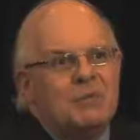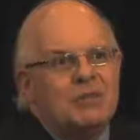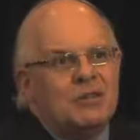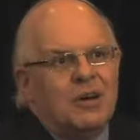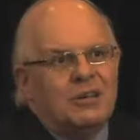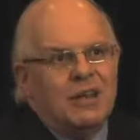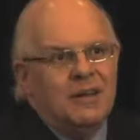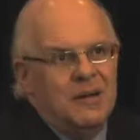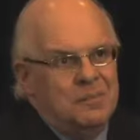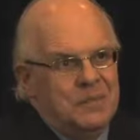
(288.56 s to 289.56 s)
It was thought
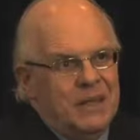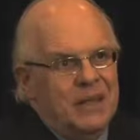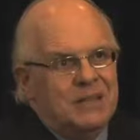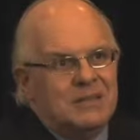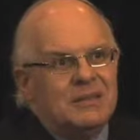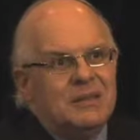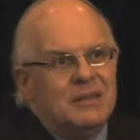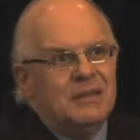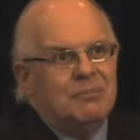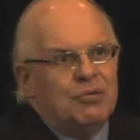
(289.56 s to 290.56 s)
that his
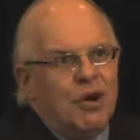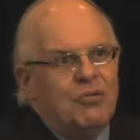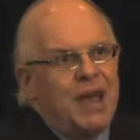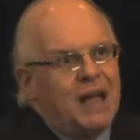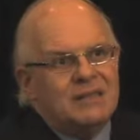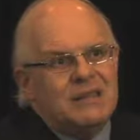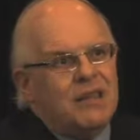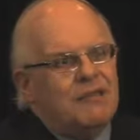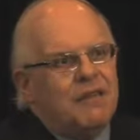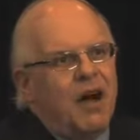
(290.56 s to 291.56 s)
pro
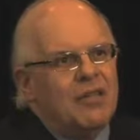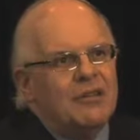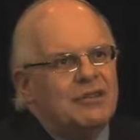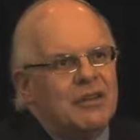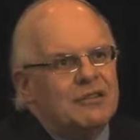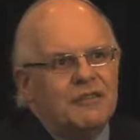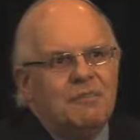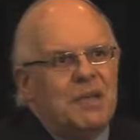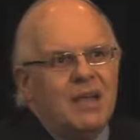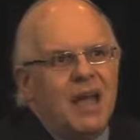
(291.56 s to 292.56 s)
Nazi father, Joseph
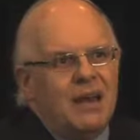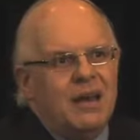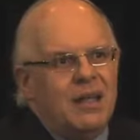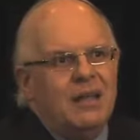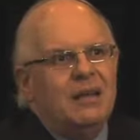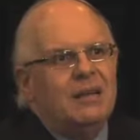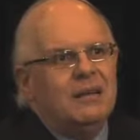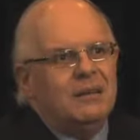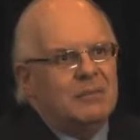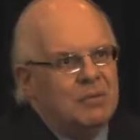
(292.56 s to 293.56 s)
P. Kennedy,
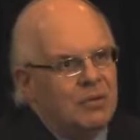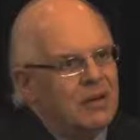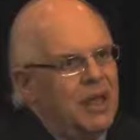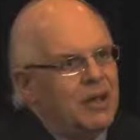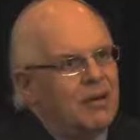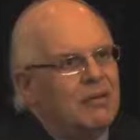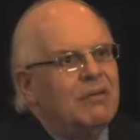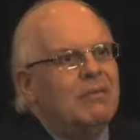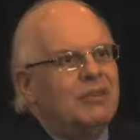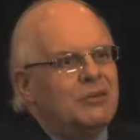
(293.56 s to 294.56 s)
the bootlegger,
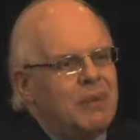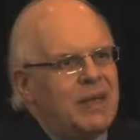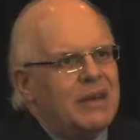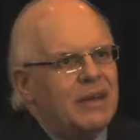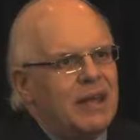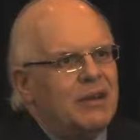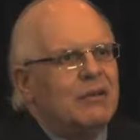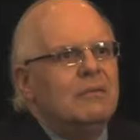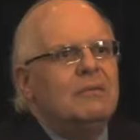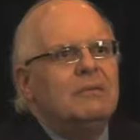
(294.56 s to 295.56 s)
the
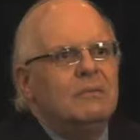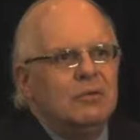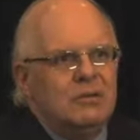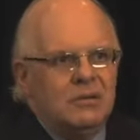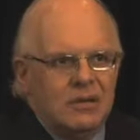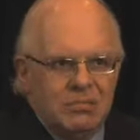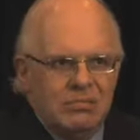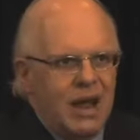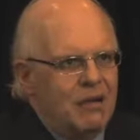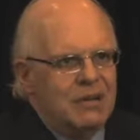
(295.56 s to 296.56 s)
speculator would uh,
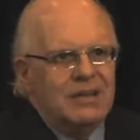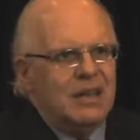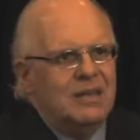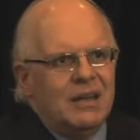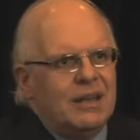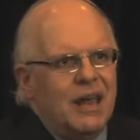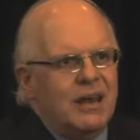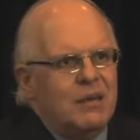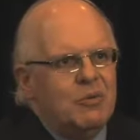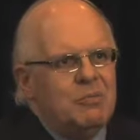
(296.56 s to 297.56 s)
guarantee that
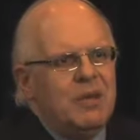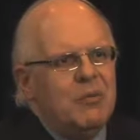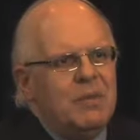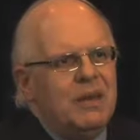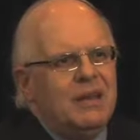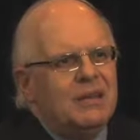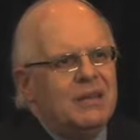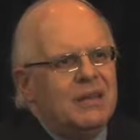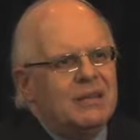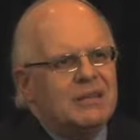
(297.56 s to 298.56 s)
Kennedy would be obedient
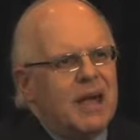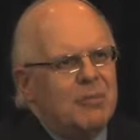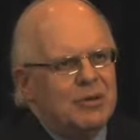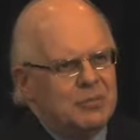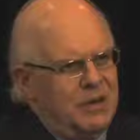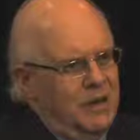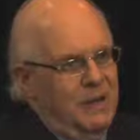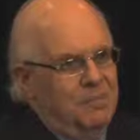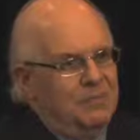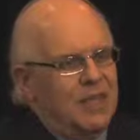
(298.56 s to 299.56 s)
to the establishment.
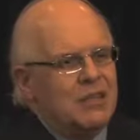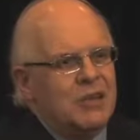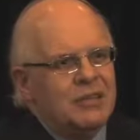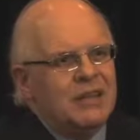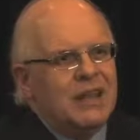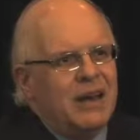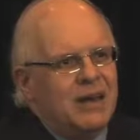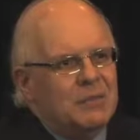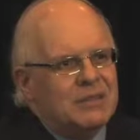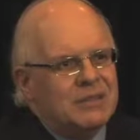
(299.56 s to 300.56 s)
They thought that
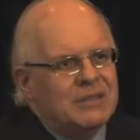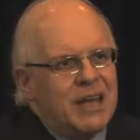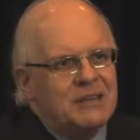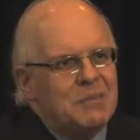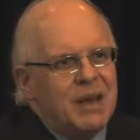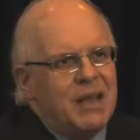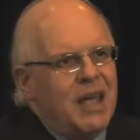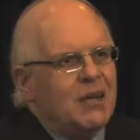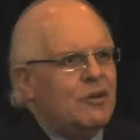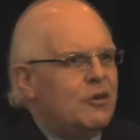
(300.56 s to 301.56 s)
Kennedy was a sex
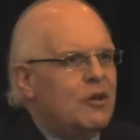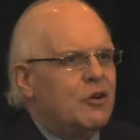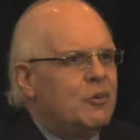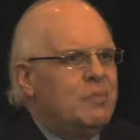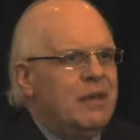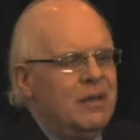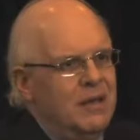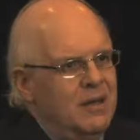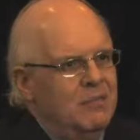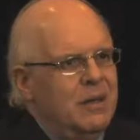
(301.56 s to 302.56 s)
maniac who could be
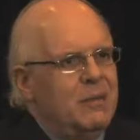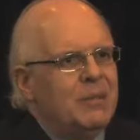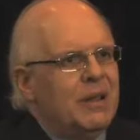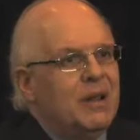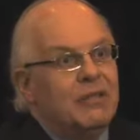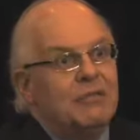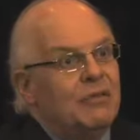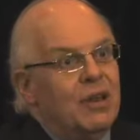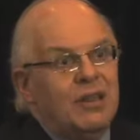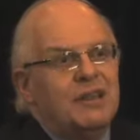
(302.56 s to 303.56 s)
manipulated
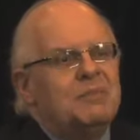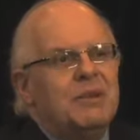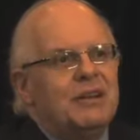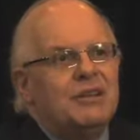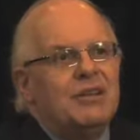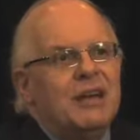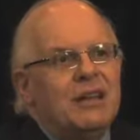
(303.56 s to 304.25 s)
through all of this, but it turned